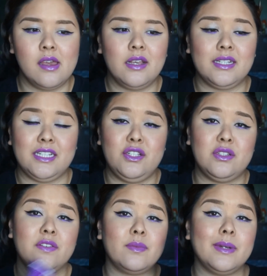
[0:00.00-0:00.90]
because I
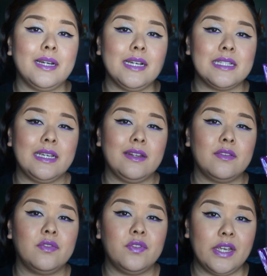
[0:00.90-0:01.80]
use it for my eyes and
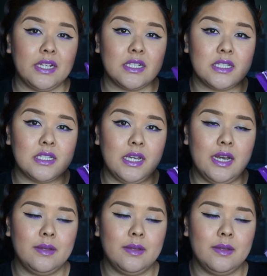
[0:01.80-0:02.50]
face,